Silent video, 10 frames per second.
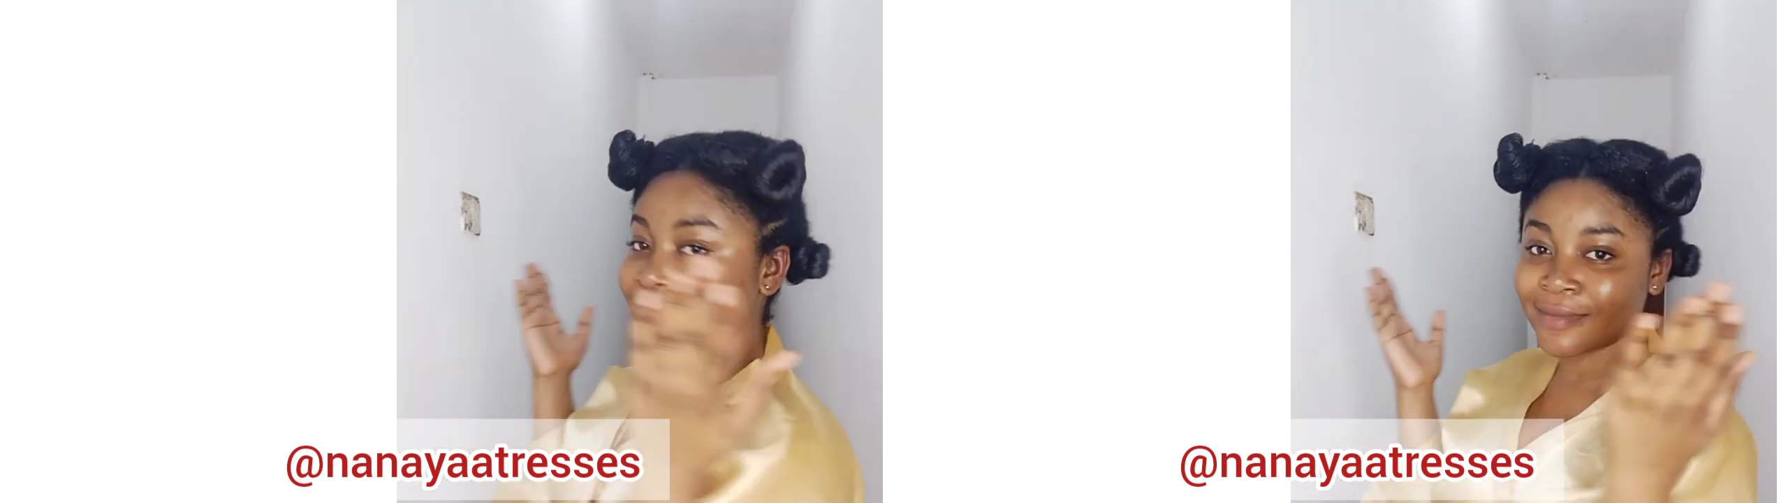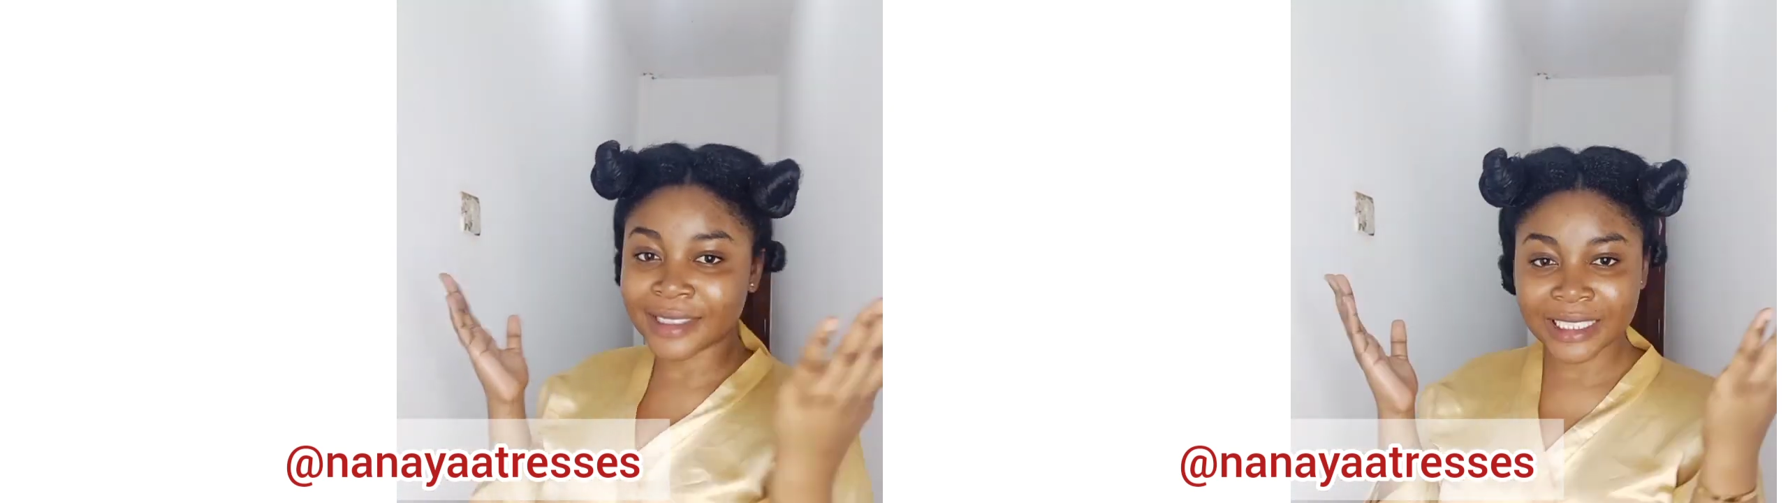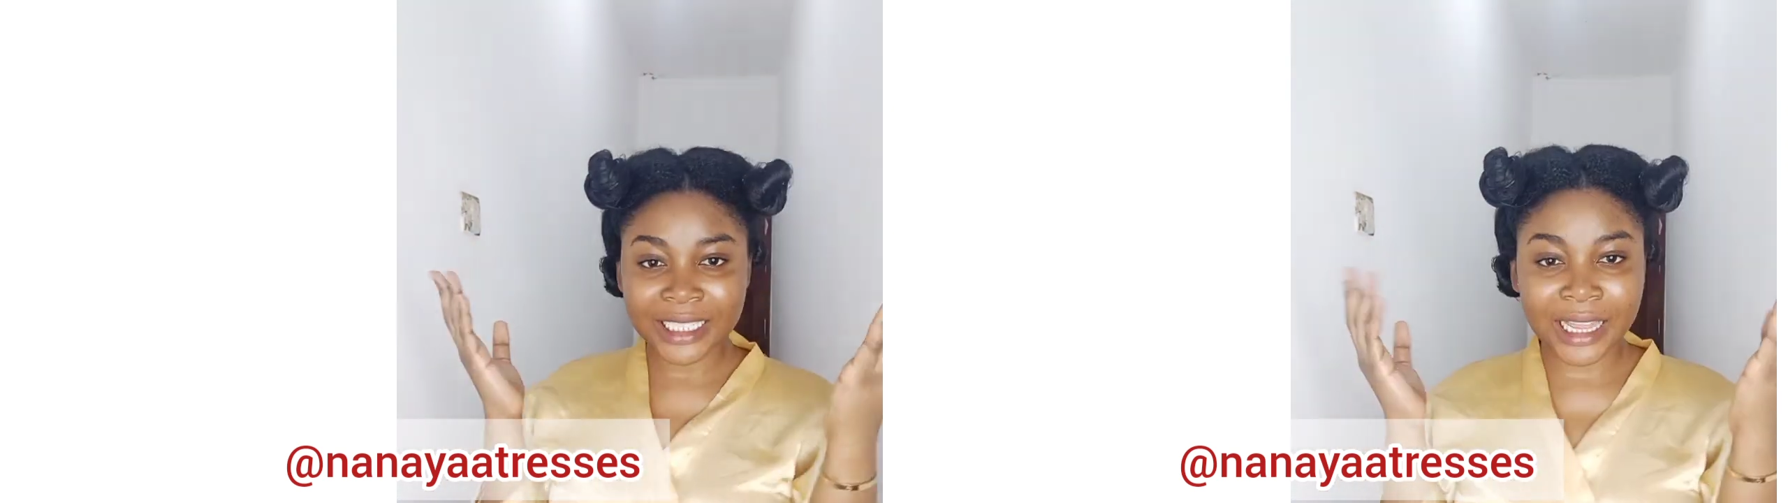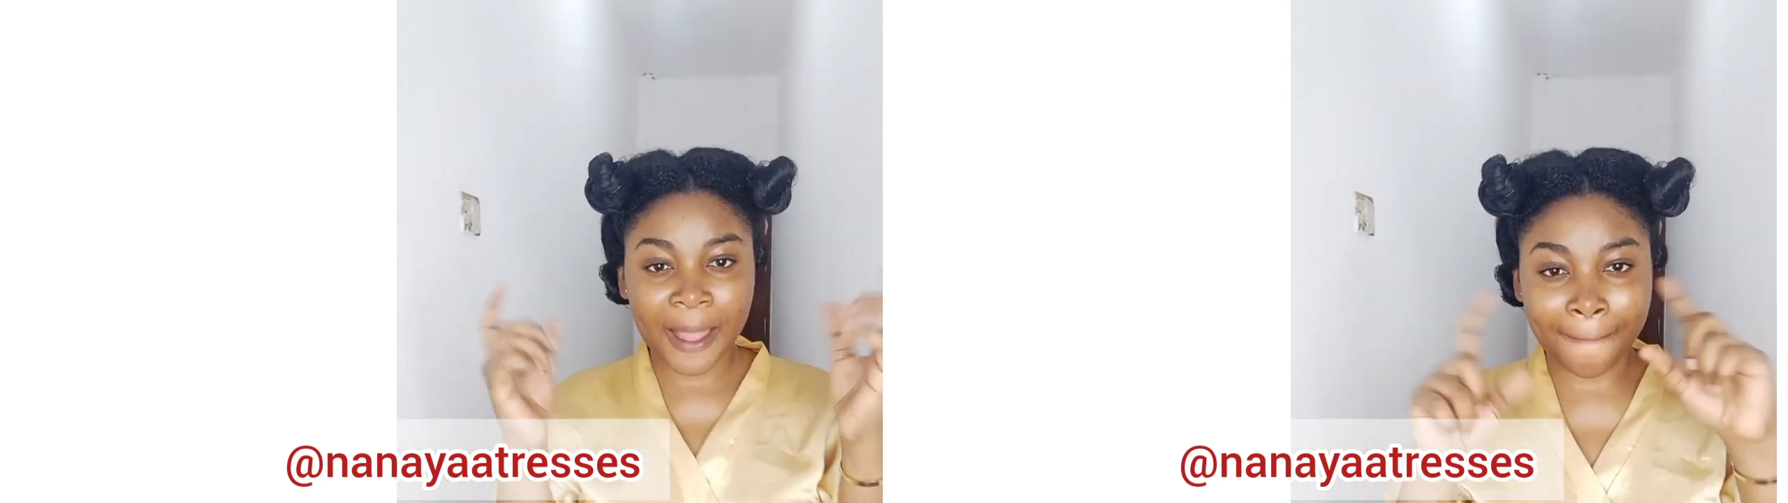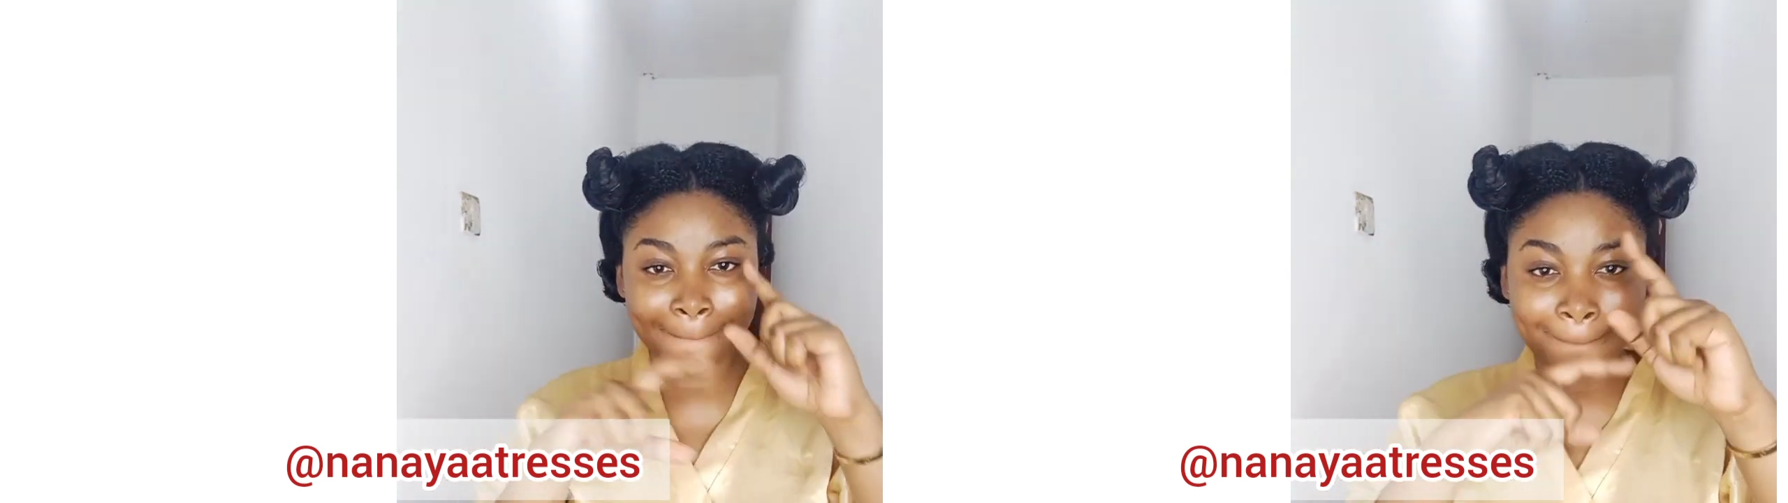Now
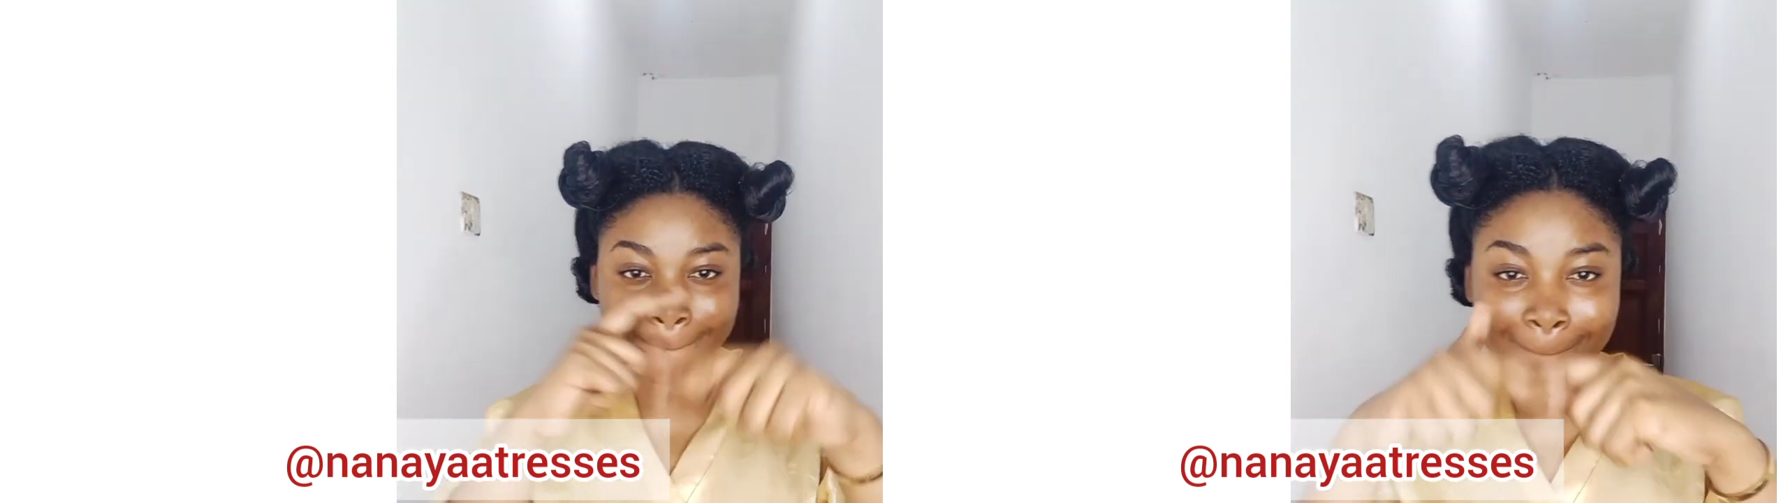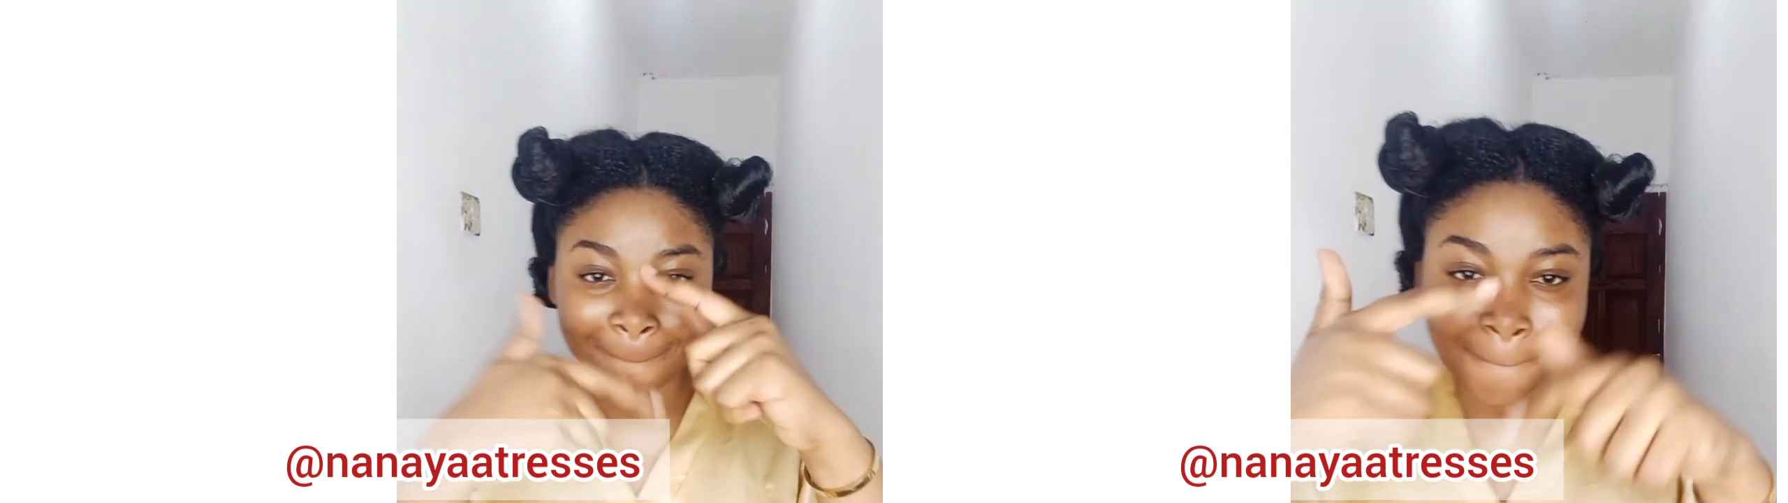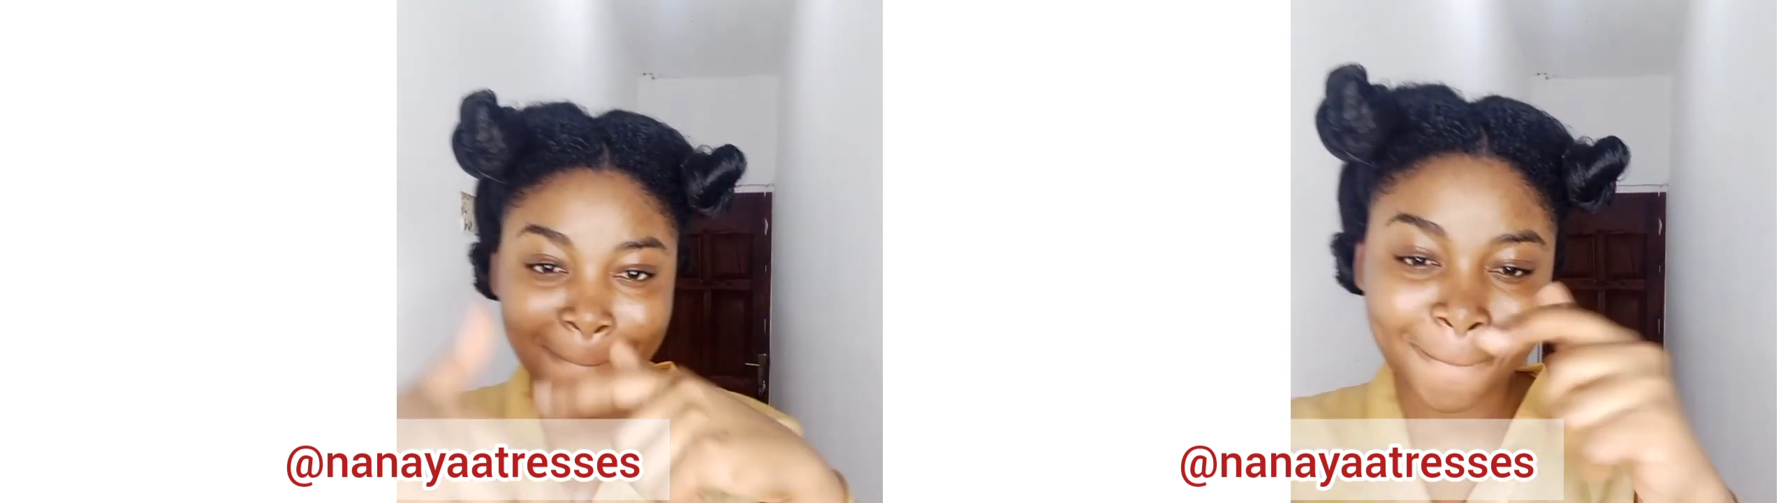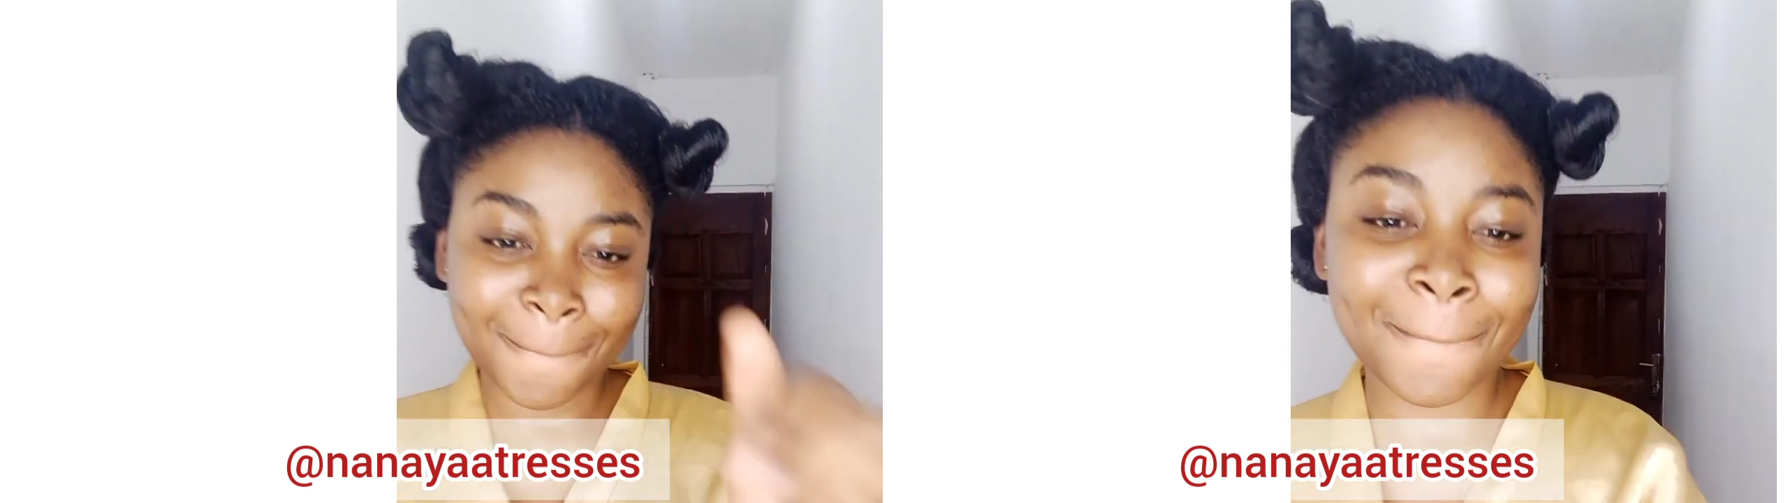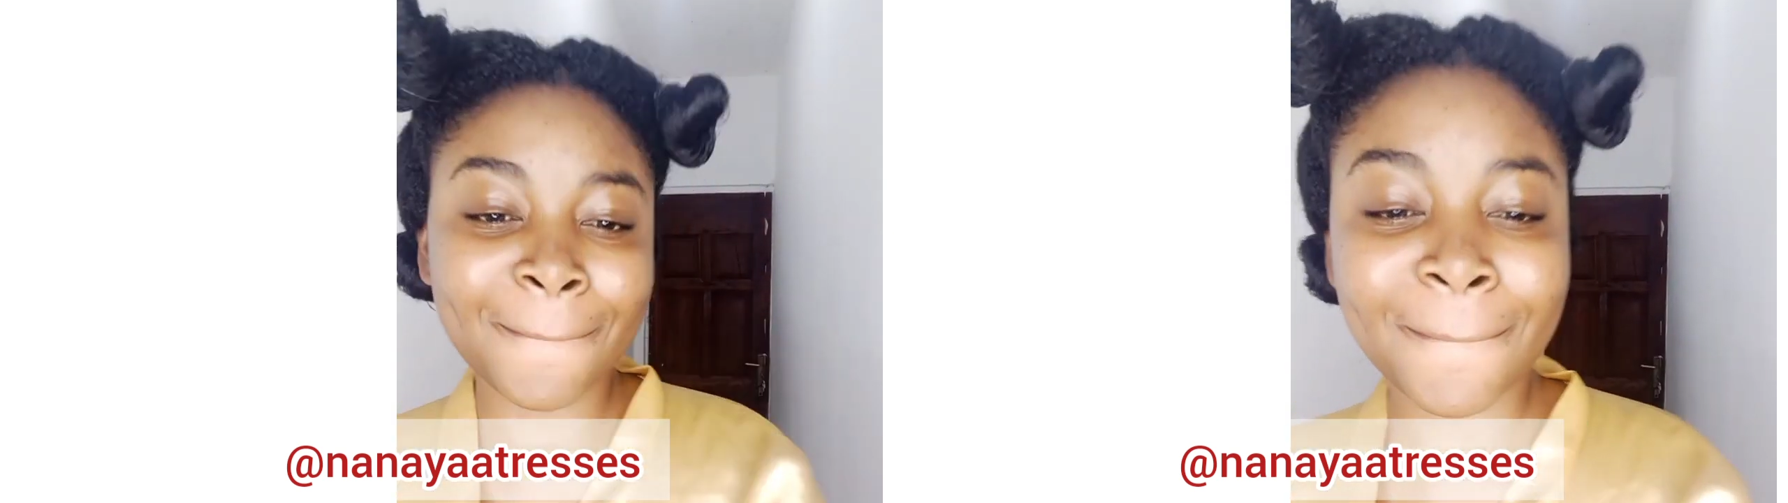moving on to roller
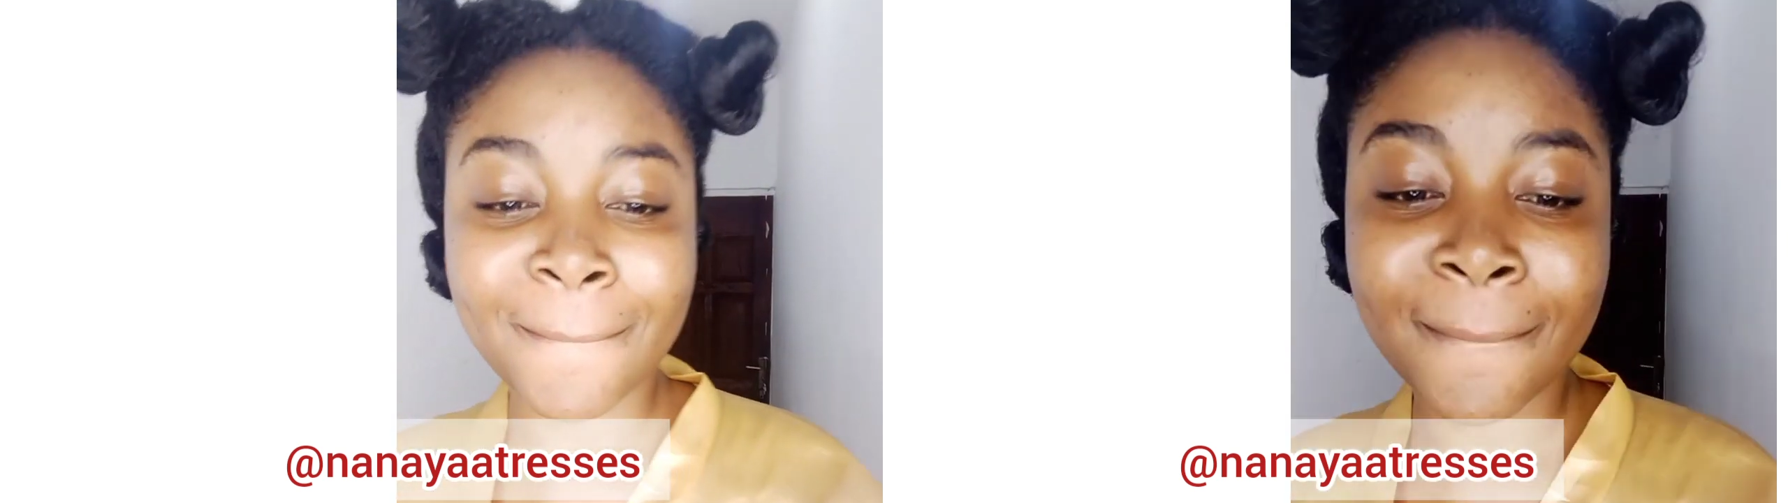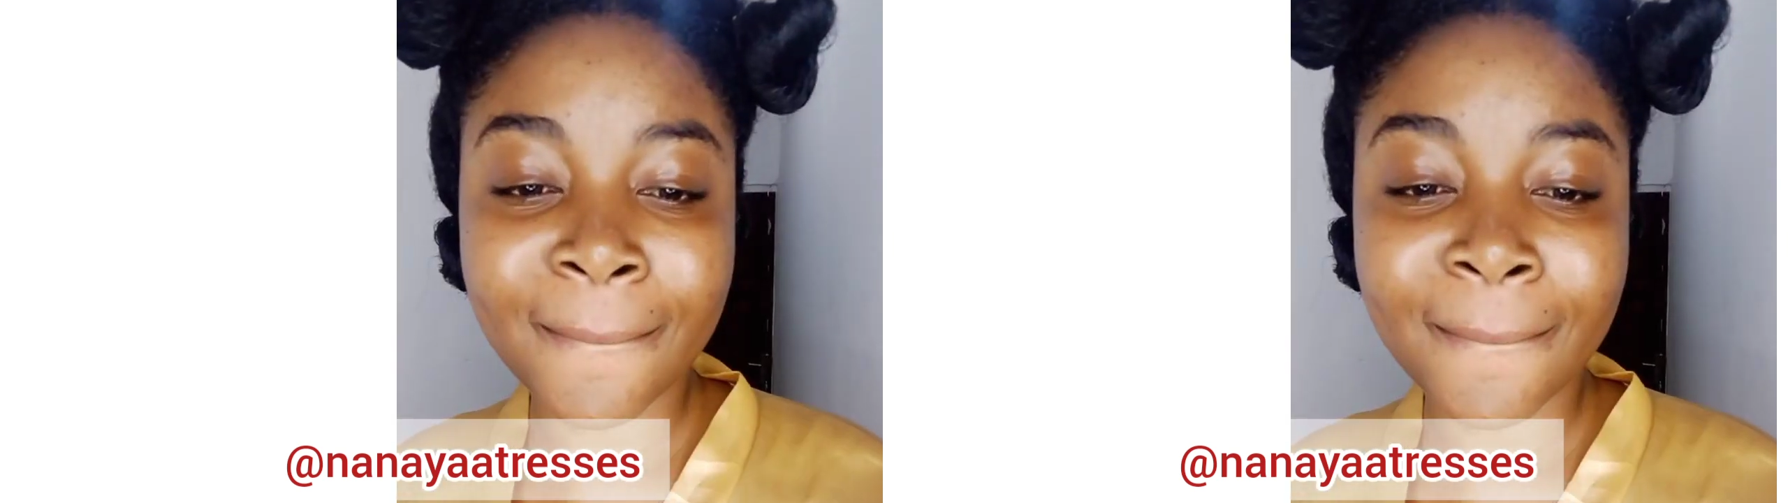setting.